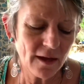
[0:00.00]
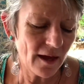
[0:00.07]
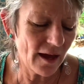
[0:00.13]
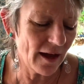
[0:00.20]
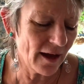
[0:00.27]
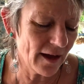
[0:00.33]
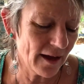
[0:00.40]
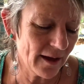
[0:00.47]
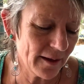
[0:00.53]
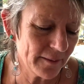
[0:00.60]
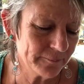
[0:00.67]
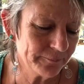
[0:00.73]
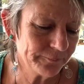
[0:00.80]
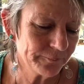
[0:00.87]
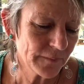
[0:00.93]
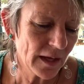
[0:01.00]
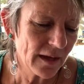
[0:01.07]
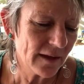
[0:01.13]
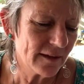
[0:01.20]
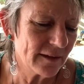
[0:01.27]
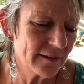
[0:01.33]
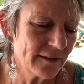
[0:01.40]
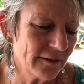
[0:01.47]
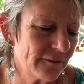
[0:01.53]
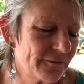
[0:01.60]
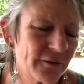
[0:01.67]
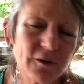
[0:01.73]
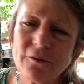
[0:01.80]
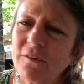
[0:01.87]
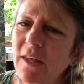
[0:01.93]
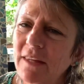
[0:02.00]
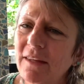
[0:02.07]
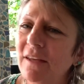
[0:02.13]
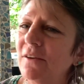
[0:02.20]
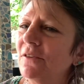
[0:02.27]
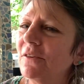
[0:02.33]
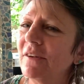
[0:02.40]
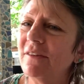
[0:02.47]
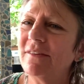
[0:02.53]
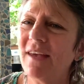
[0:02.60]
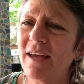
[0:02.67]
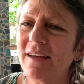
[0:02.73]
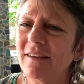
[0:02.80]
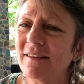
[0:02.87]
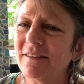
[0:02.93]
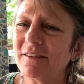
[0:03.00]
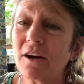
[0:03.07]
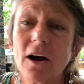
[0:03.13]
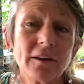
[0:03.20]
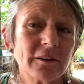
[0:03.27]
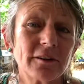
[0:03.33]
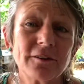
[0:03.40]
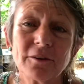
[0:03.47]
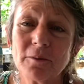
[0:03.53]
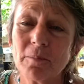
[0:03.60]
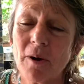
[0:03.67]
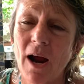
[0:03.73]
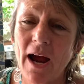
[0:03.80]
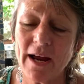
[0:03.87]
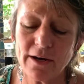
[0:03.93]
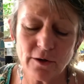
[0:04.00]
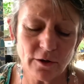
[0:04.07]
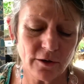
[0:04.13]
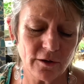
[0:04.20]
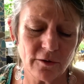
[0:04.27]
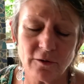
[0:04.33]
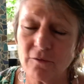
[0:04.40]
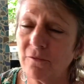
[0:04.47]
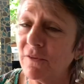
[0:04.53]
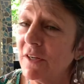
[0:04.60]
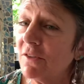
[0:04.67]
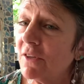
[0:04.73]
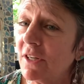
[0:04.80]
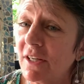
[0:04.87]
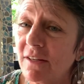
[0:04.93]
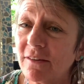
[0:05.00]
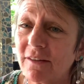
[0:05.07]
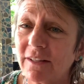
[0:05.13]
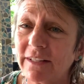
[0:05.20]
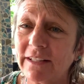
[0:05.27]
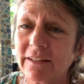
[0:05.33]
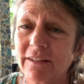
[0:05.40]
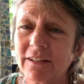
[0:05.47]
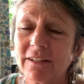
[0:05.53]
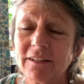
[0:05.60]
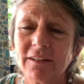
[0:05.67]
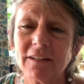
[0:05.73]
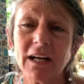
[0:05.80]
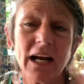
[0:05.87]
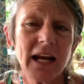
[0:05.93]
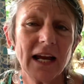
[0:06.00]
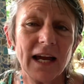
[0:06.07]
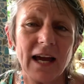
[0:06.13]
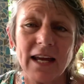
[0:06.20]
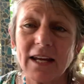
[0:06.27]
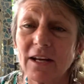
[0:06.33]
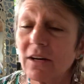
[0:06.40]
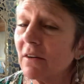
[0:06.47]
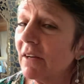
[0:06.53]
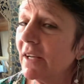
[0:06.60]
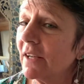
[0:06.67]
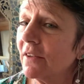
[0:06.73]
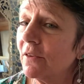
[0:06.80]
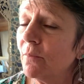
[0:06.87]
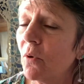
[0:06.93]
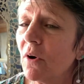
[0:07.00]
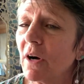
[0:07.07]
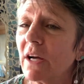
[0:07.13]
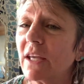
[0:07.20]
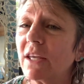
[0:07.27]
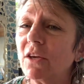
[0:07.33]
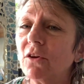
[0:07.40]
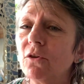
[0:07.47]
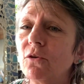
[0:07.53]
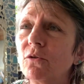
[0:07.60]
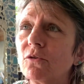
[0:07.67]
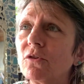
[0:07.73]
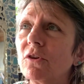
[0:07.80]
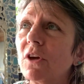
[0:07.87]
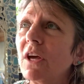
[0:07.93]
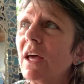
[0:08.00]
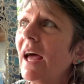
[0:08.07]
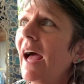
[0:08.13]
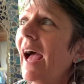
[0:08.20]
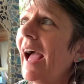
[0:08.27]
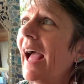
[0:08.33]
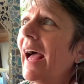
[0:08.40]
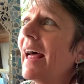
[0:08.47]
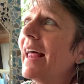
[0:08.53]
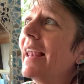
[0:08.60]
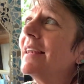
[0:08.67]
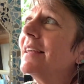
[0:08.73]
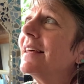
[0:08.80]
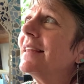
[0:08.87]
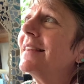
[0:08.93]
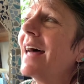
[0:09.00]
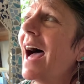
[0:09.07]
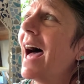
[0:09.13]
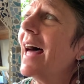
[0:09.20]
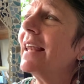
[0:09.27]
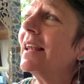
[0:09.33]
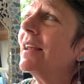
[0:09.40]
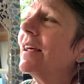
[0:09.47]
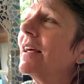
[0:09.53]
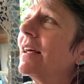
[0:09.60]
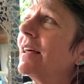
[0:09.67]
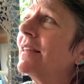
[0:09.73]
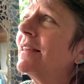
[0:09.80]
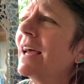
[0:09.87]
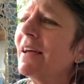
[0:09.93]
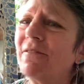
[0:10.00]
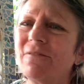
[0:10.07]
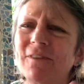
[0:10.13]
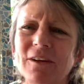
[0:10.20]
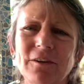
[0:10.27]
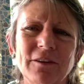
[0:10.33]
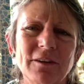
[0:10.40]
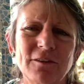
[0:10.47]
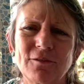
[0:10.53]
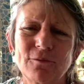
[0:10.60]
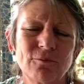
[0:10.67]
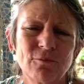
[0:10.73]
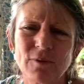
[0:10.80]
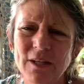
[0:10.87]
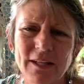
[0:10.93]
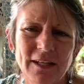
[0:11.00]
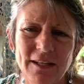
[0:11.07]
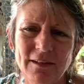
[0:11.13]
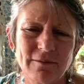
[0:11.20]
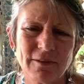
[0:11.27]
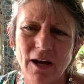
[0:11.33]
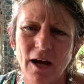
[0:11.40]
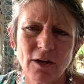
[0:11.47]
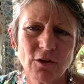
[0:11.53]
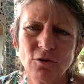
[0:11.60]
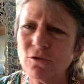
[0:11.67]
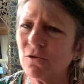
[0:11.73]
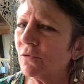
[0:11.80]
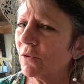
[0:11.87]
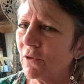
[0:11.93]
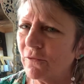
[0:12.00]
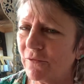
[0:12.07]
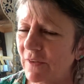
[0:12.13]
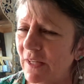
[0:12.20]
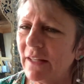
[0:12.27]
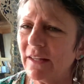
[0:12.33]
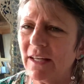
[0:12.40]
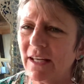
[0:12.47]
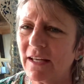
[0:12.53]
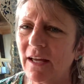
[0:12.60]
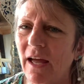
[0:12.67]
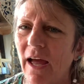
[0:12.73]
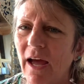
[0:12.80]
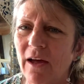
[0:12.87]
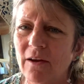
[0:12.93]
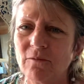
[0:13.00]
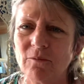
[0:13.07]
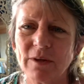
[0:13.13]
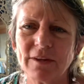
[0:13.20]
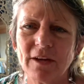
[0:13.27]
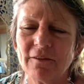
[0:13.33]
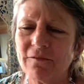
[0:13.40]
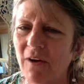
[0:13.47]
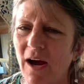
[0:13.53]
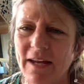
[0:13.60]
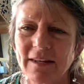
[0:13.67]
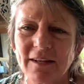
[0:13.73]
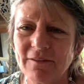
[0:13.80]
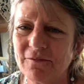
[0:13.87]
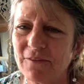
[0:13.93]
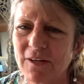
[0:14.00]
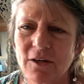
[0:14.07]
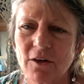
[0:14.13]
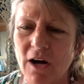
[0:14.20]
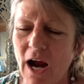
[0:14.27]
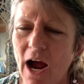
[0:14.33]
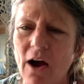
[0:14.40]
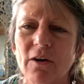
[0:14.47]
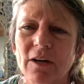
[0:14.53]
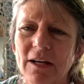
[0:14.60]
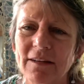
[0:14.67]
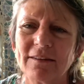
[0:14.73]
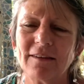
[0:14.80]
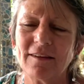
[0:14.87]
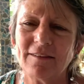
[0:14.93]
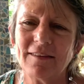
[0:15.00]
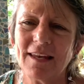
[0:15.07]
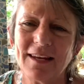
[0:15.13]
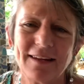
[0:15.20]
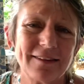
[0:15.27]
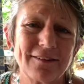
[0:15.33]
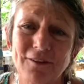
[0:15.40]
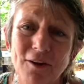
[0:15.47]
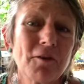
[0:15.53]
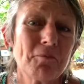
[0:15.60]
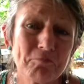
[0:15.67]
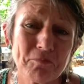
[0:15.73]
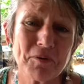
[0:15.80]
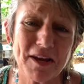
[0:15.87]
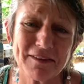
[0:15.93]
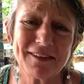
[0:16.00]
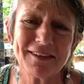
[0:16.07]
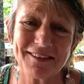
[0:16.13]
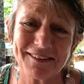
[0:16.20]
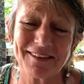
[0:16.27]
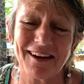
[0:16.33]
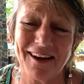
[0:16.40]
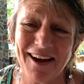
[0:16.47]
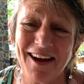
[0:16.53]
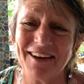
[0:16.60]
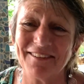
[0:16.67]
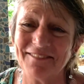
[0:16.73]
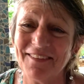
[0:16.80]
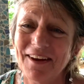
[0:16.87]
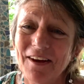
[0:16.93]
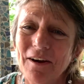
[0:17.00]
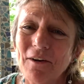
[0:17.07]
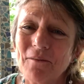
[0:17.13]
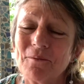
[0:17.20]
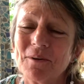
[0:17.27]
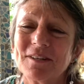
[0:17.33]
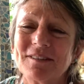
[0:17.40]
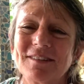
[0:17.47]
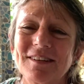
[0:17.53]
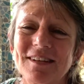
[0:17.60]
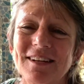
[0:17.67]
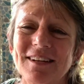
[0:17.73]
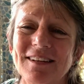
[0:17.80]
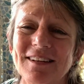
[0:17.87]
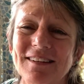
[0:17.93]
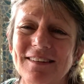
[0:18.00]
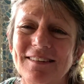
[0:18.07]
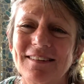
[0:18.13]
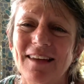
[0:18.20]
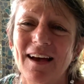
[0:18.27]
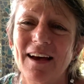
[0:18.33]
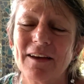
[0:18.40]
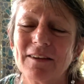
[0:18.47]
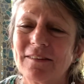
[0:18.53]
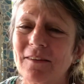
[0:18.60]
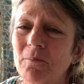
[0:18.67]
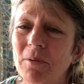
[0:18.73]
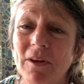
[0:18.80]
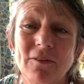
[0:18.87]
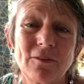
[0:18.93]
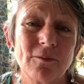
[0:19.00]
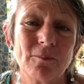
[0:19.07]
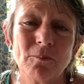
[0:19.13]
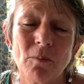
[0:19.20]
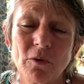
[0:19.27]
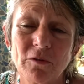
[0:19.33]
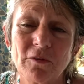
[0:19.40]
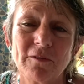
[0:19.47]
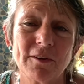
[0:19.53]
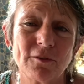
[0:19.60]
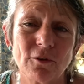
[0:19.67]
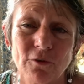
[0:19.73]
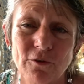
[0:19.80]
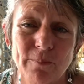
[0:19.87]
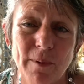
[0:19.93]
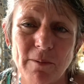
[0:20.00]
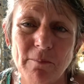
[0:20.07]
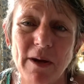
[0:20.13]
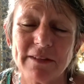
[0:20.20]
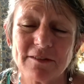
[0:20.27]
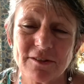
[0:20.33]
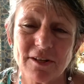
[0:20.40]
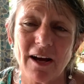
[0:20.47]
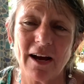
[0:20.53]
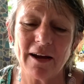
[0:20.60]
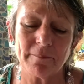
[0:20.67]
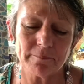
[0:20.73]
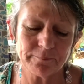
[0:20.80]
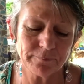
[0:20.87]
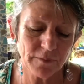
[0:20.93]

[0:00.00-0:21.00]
the first thing they usually say is colors are brighter, vision is clearer, hearing is more acute, and that they feel this really unusual feeling, and what they finally figure out is that it's present time, which is someplace most of us don't spend much time.